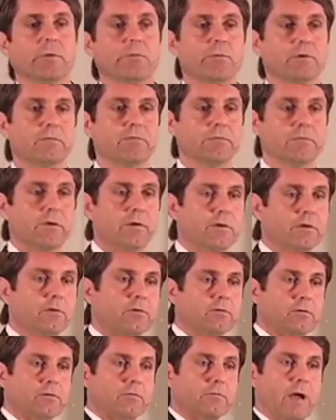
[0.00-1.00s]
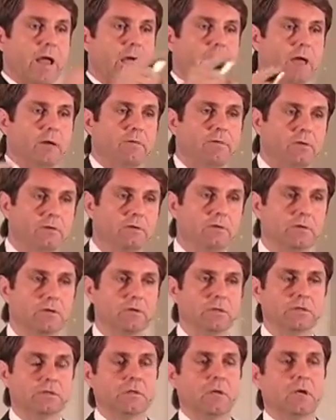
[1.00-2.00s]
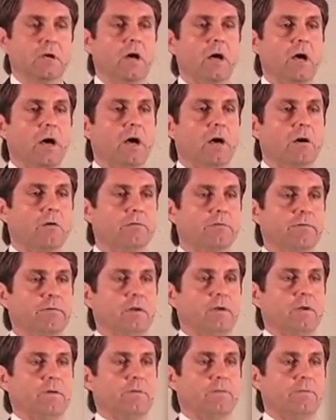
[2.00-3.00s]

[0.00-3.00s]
reverse the ravages of